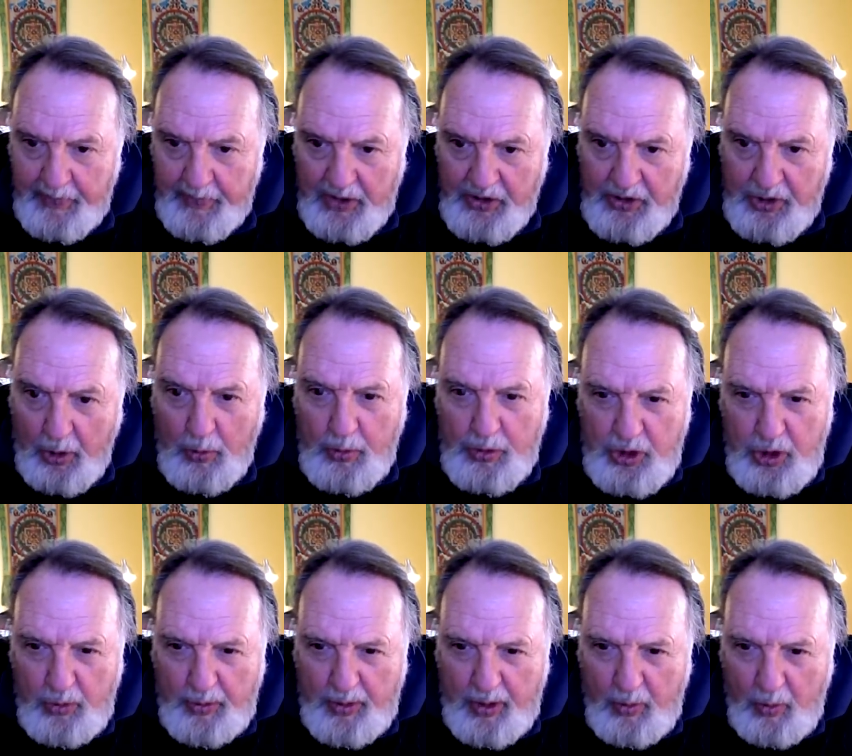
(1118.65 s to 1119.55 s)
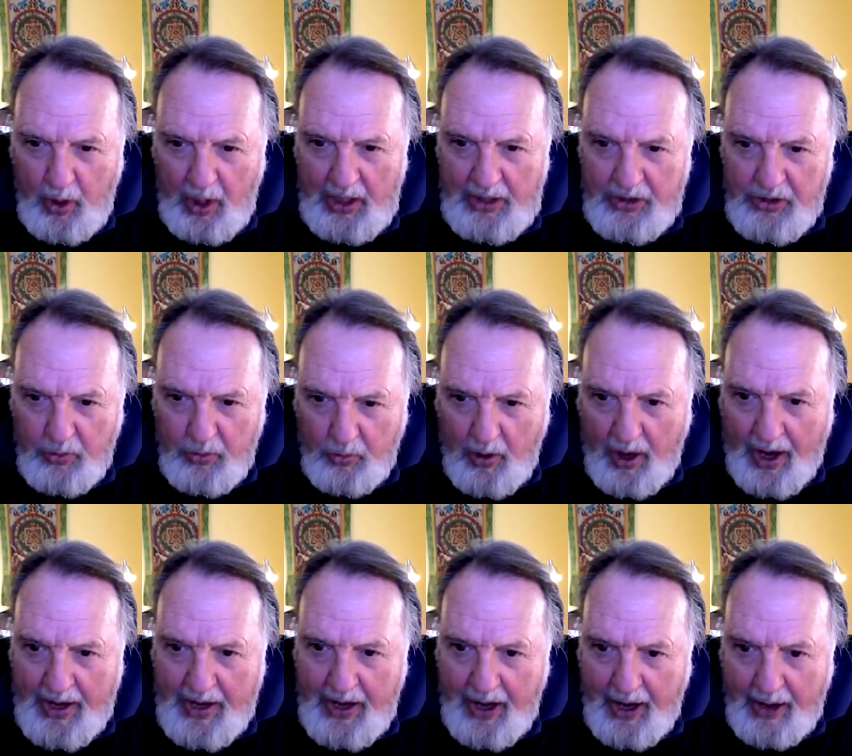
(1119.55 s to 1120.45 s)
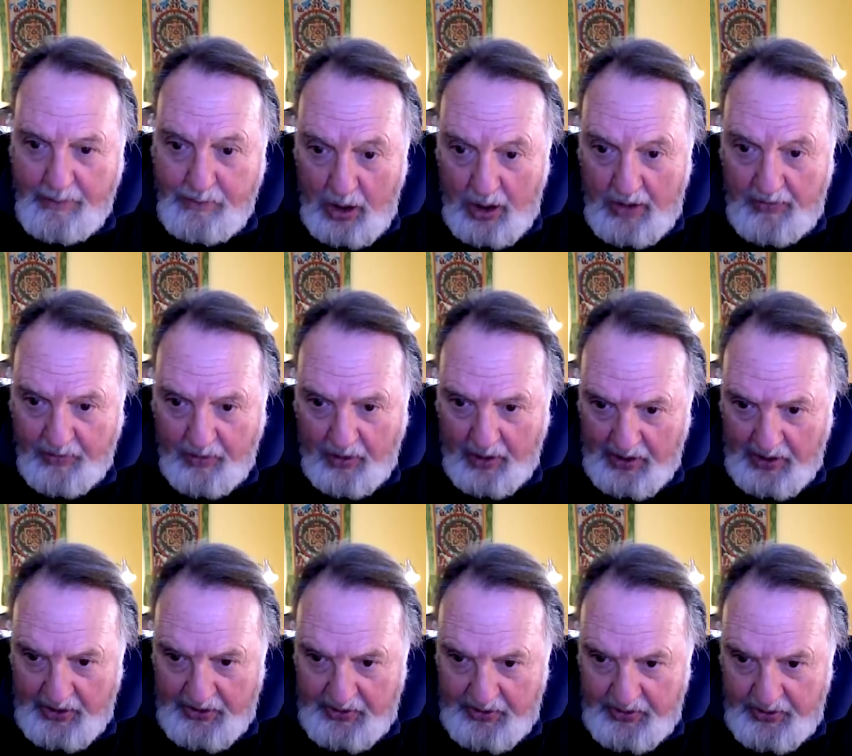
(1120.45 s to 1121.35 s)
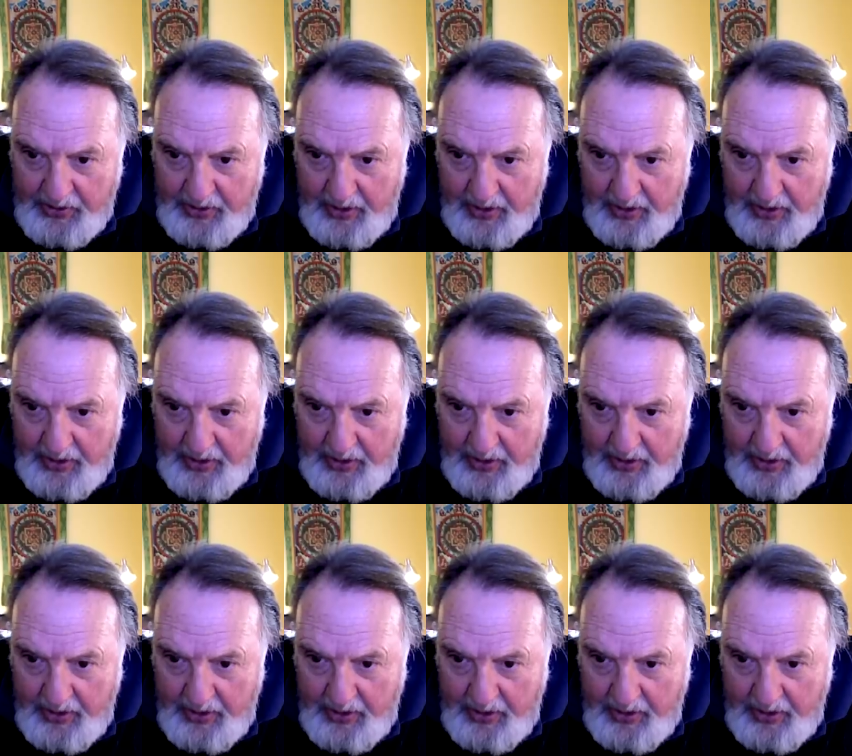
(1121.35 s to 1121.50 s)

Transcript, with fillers: So, would you be willing to write a book for us?